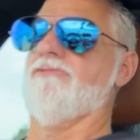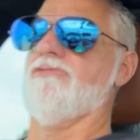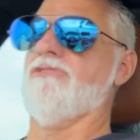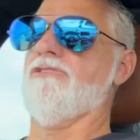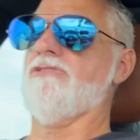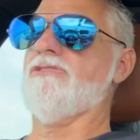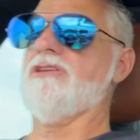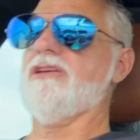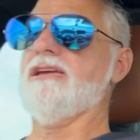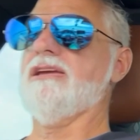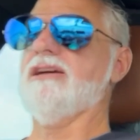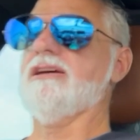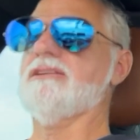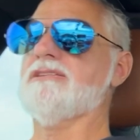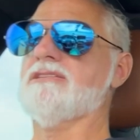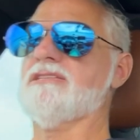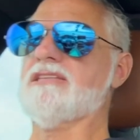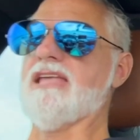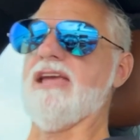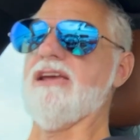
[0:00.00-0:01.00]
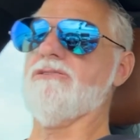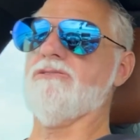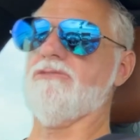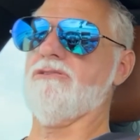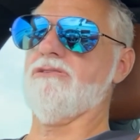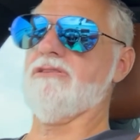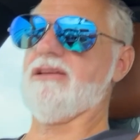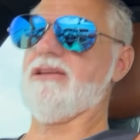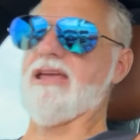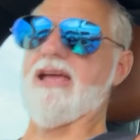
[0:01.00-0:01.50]
for the state
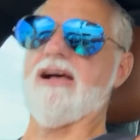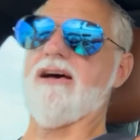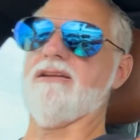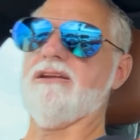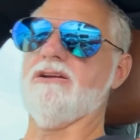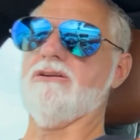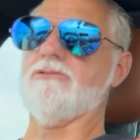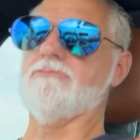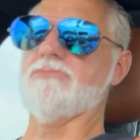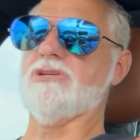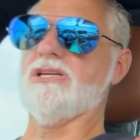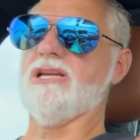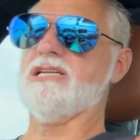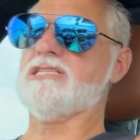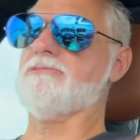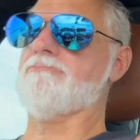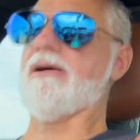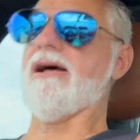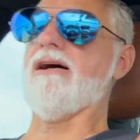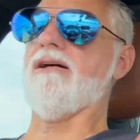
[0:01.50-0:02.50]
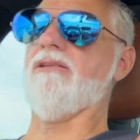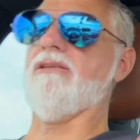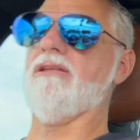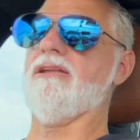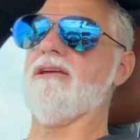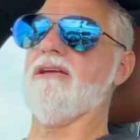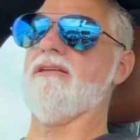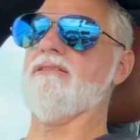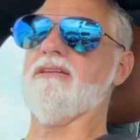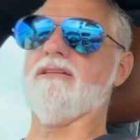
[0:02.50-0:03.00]
or the county or
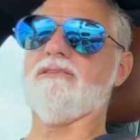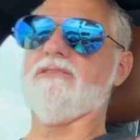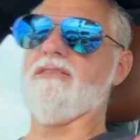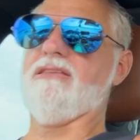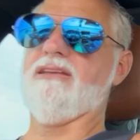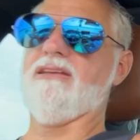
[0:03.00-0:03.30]
municipality, that,